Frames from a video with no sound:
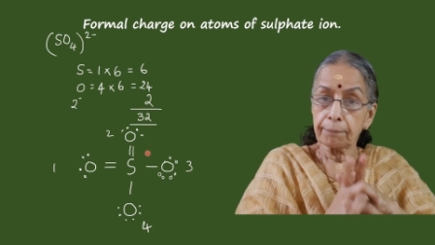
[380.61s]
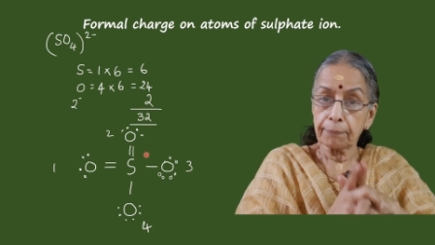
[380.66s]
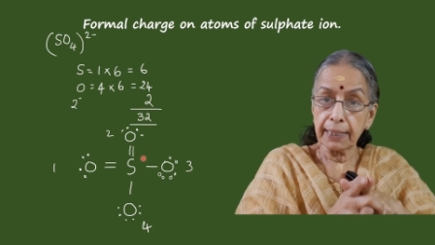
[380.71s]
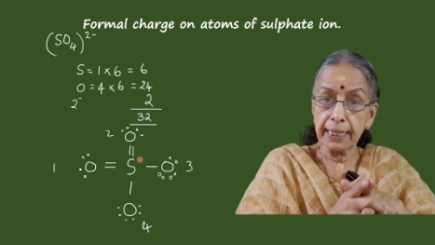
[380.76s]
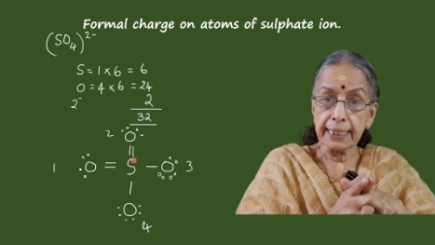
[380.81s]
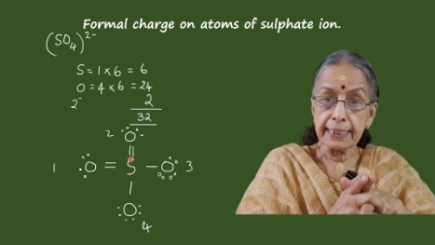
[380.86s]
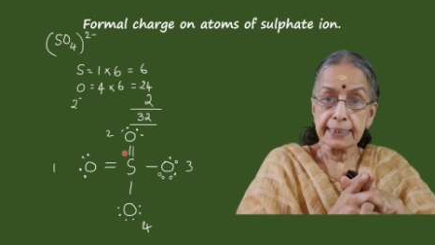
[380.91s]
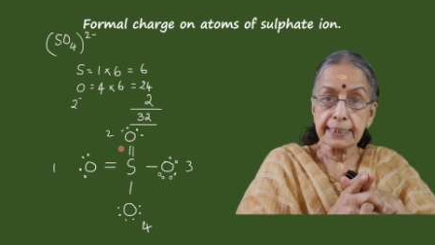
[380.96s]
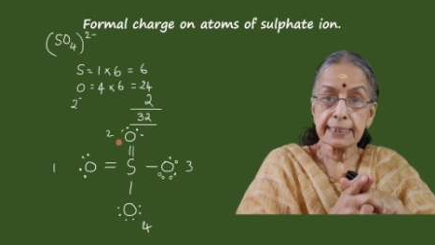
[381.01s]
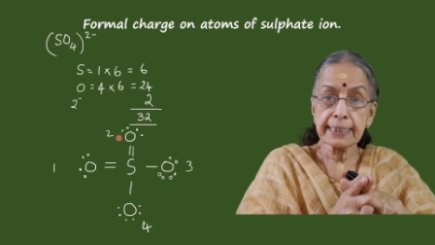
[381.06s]

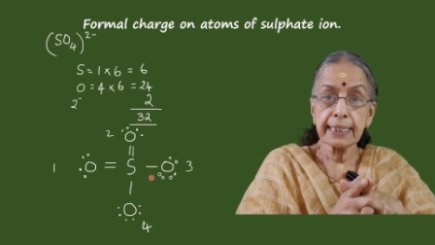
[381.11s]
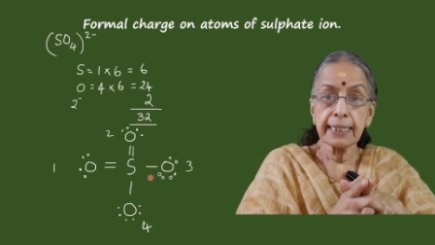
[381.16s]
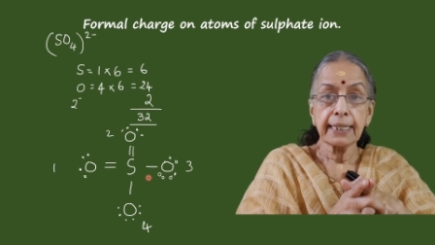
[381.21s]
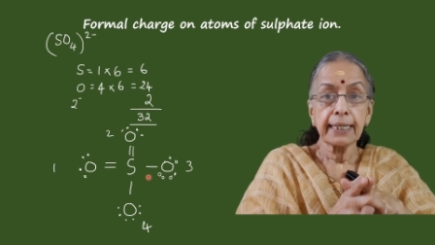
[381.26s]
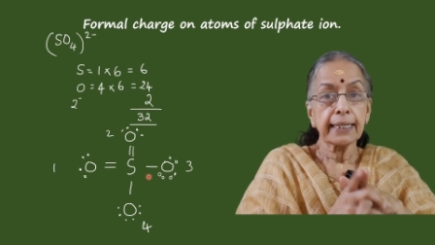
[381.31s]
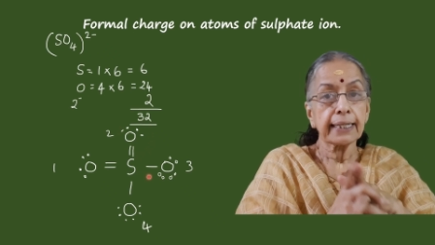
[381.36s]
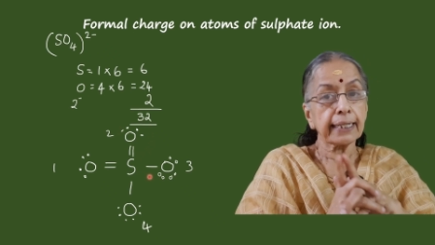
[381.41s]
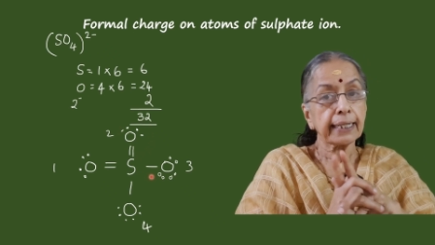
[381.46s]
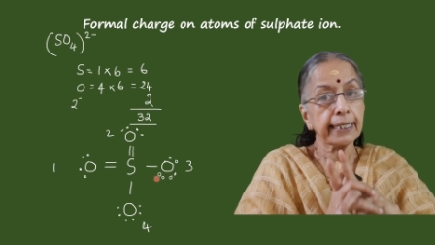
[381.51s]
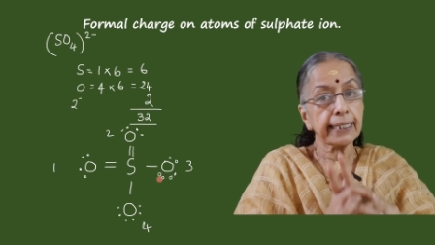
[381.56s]
plus
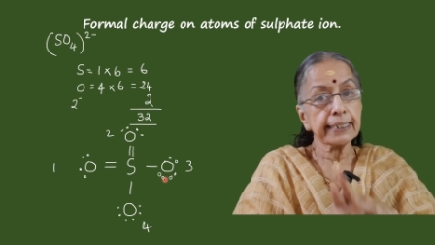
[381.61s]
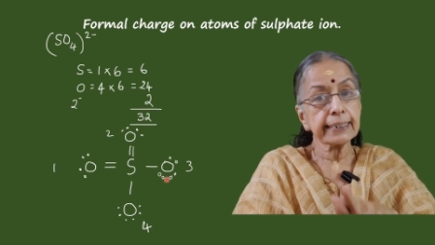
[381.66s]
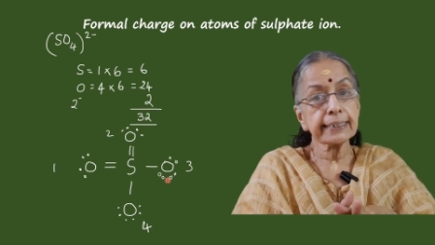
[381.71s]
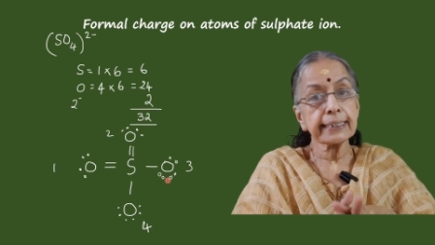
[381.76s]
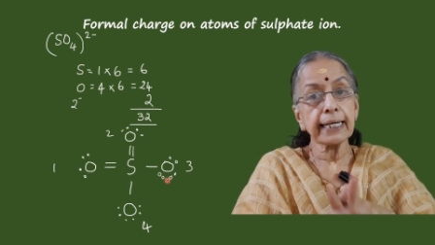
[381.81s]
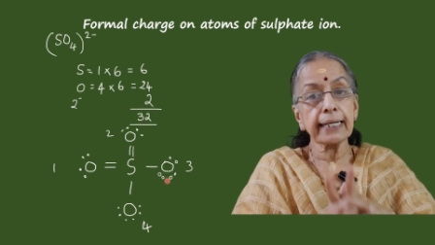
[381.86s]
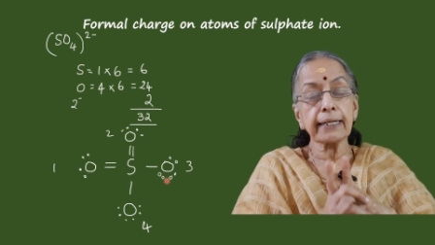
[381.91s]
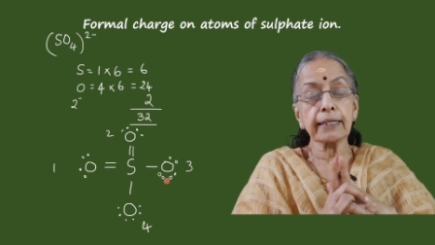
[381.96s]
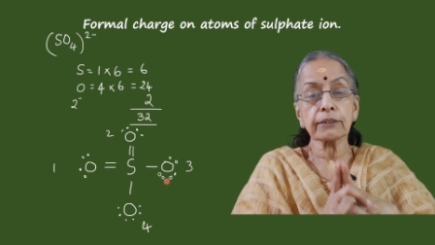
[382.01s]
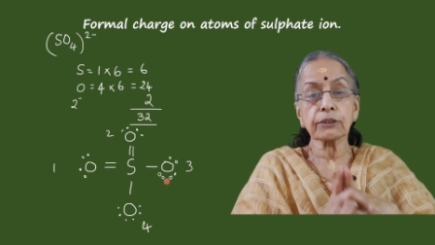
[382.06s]

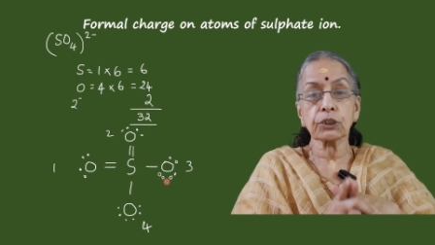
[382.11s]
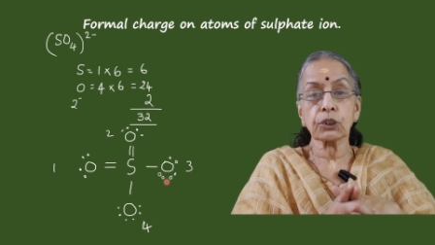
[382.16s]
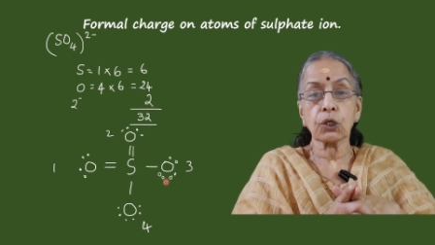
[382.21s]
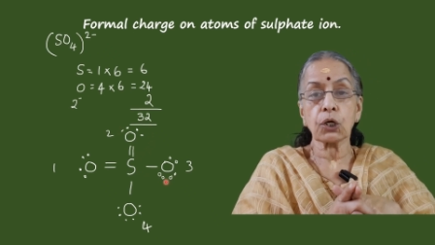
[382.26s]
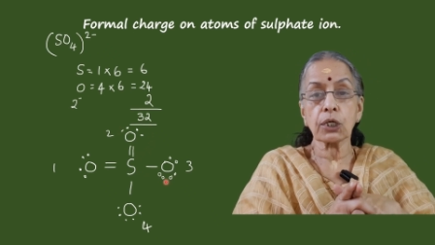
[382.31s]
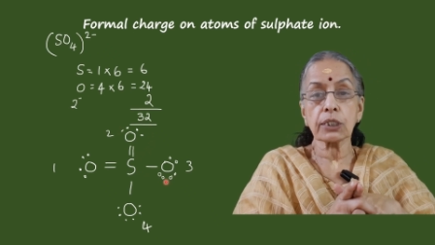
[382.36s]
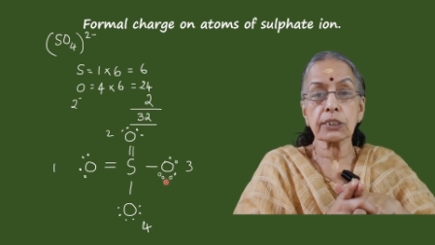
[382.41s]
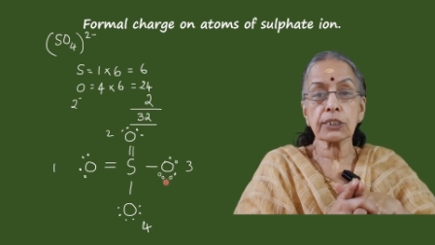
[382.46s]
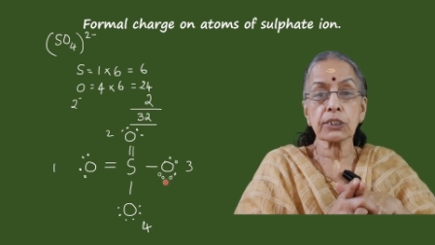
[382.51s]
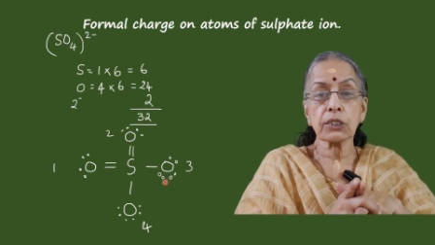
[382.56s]
8
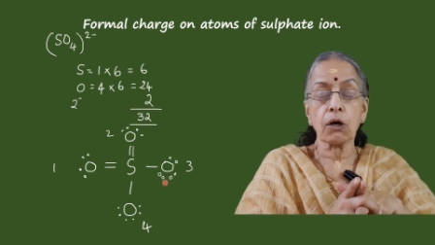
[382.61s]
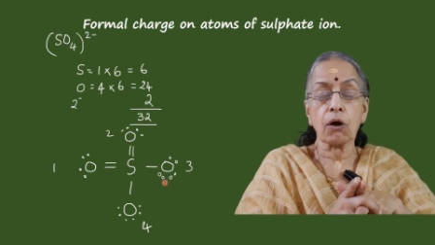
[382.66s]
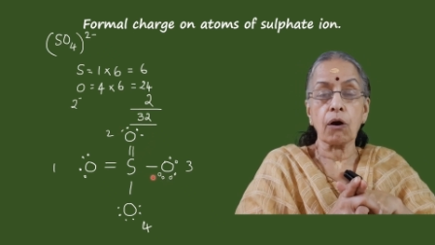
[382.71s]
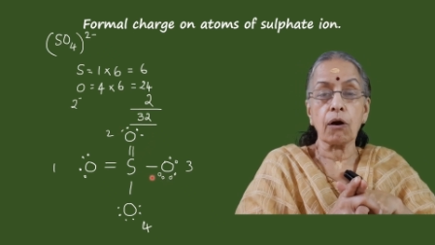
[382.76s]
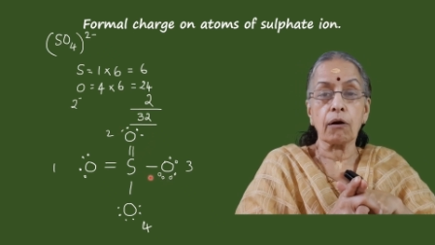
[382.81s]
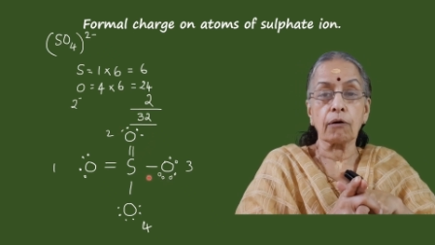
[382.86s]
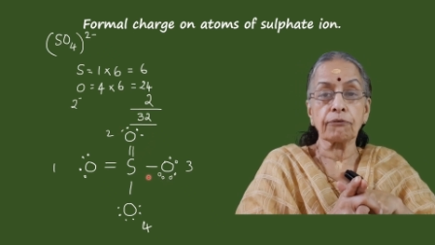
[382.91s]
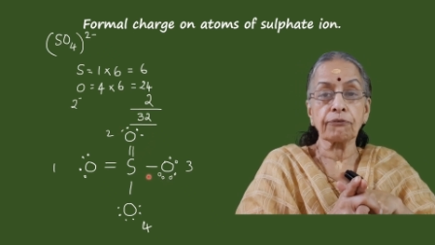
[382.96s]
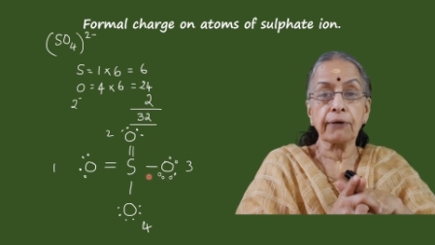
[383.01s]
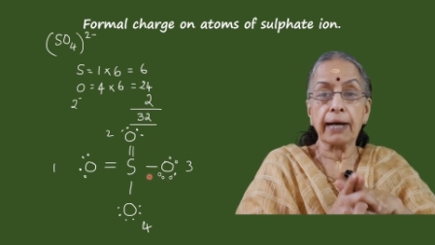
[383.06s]
electrons
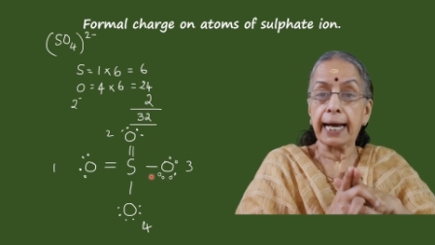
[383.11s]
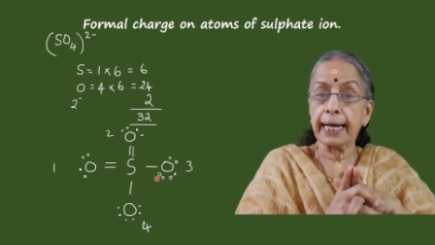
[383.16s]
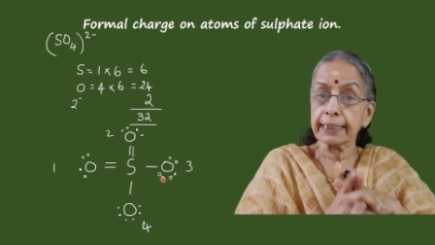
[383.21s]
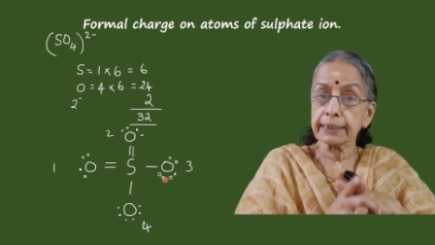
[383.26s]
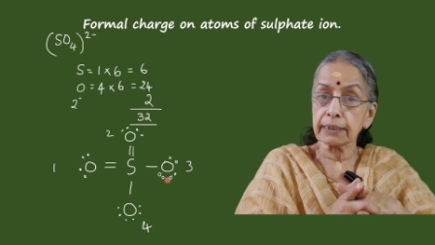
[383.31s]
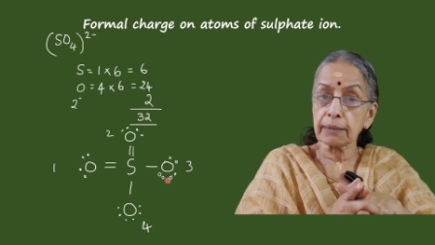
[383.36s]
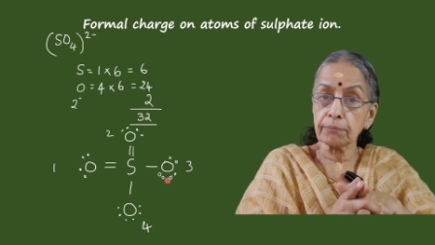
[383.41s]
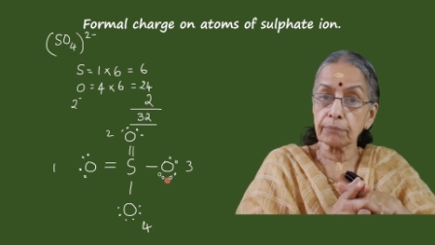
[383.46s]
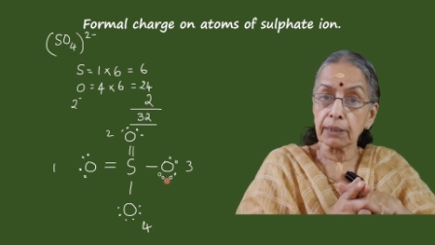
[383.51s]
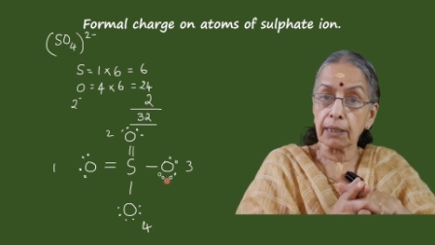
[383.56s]
of
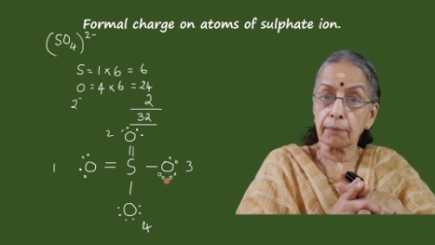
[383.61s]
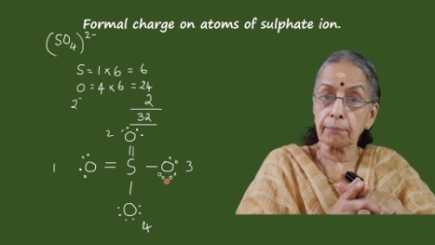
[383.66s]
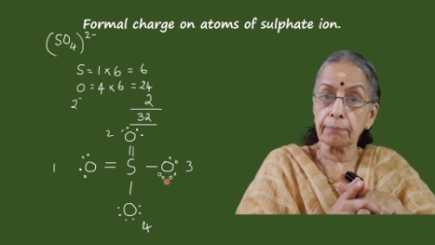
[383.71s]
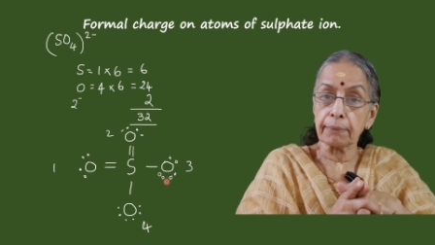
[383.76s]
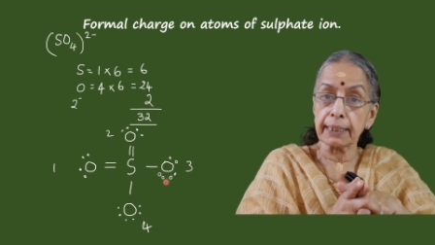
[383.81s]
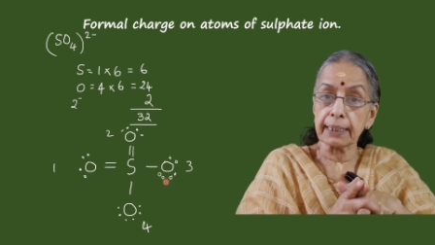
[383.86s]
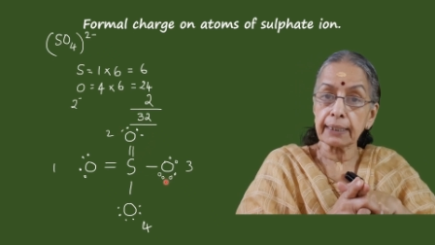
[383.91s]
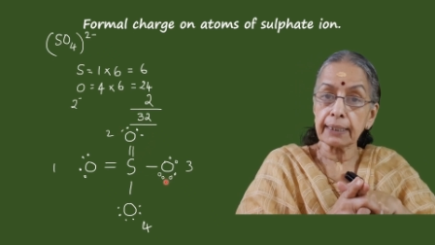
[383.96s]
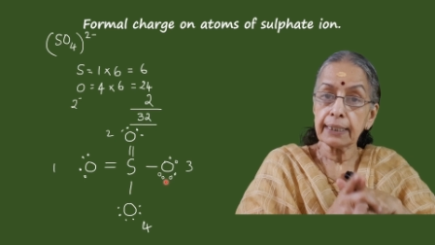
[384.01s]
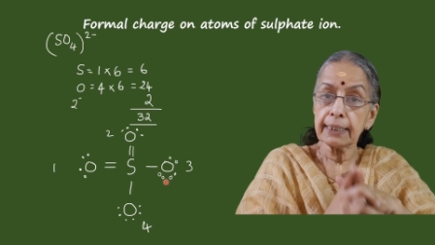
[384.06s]
atom
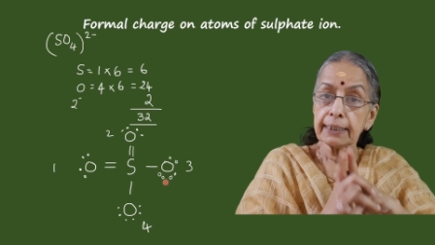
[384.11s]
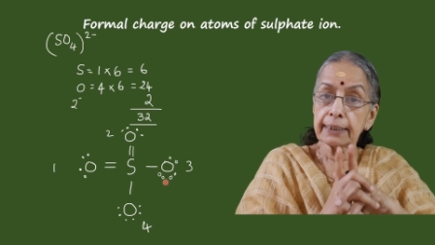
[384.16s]
number